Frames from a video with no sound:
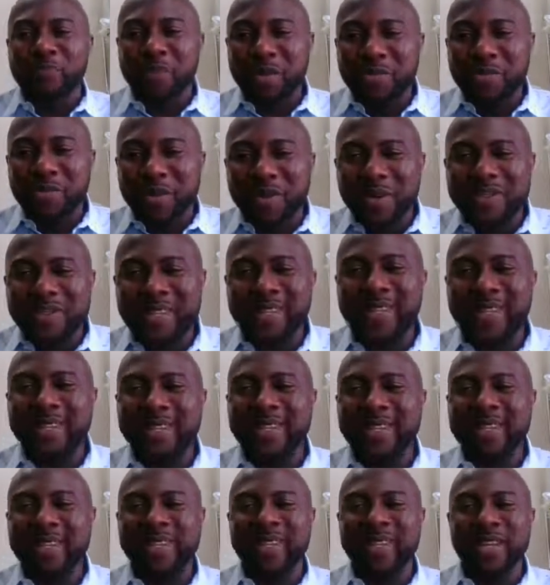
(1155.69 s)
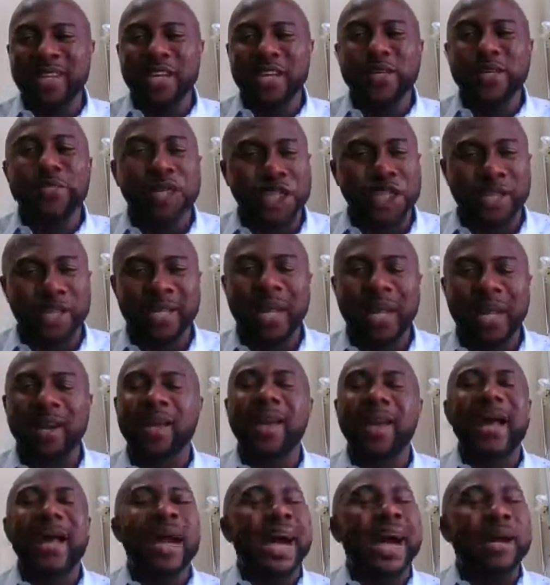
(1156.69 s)
Music is emotional.
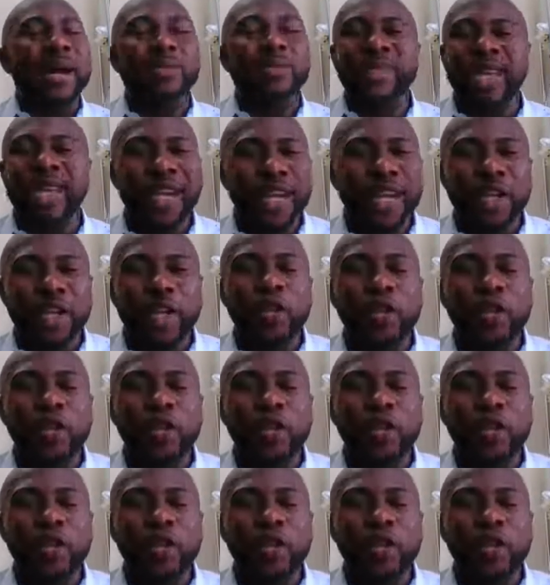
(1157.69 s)
I'm telling